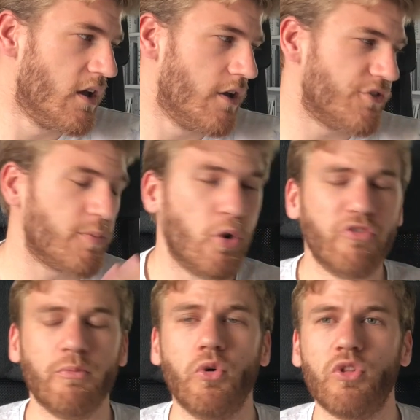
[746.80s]
Support for
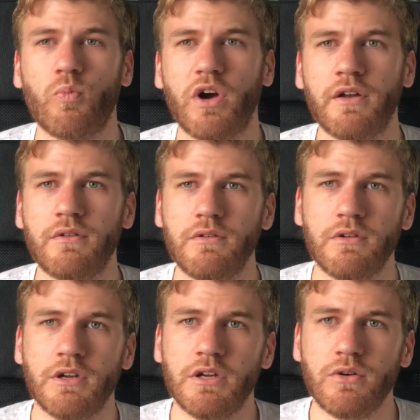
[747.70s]
more than one
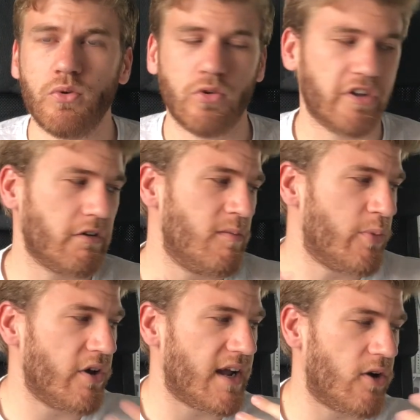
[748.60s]
audio
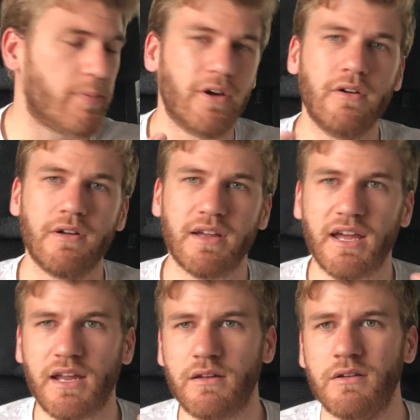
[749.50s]
input and output.
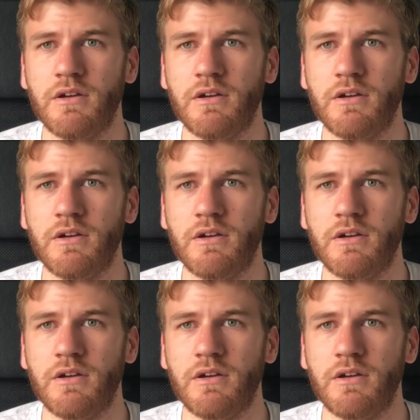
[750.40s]
Again,